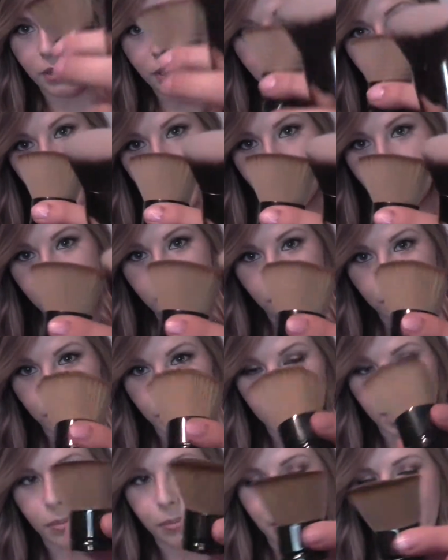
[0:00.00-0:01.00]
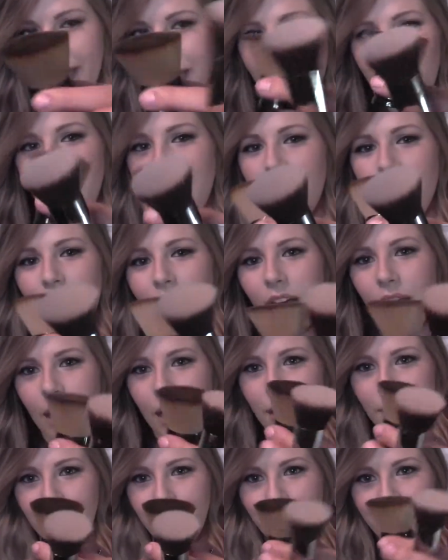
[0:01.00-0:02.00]
It's very similar, but
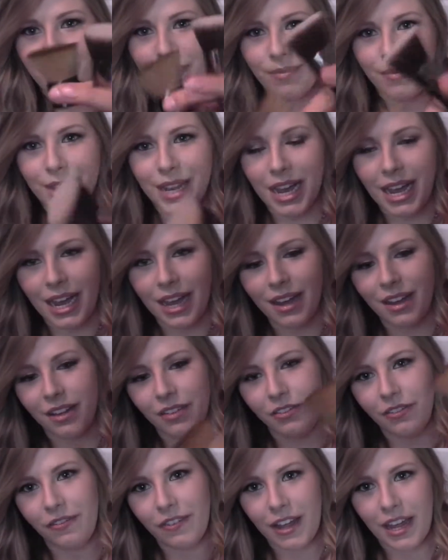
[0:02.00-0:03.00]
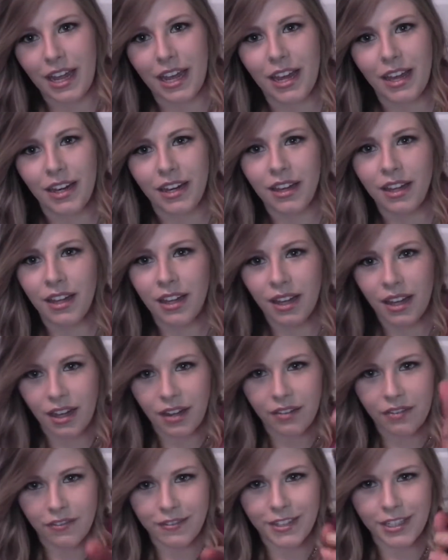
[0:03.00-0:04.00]
not a fan
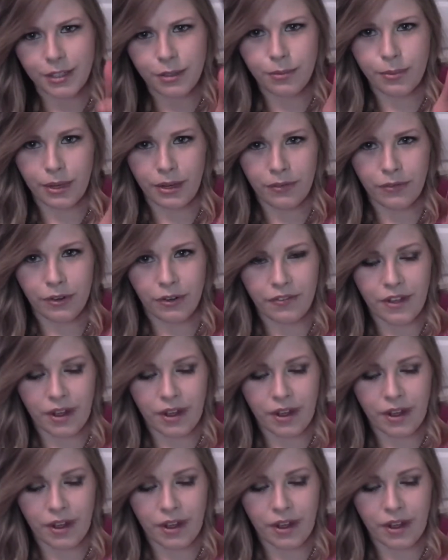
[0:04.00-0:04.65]
of this one for